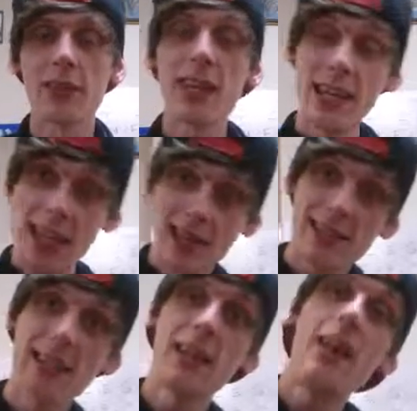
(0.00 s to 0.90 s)
Take it
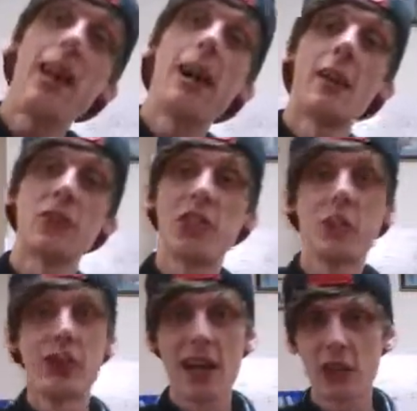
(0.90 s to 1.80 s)
easy, and I'll see
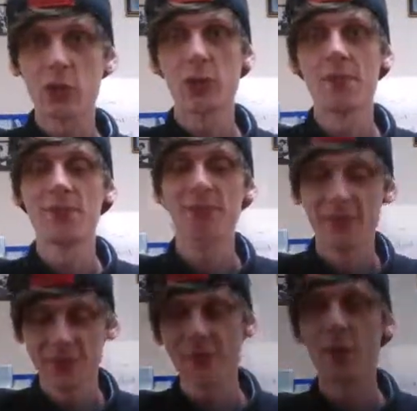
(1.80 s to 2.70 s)
you in the next one.
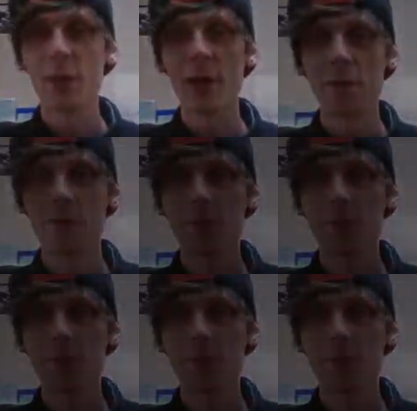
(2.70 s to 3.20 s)
Bye-bye.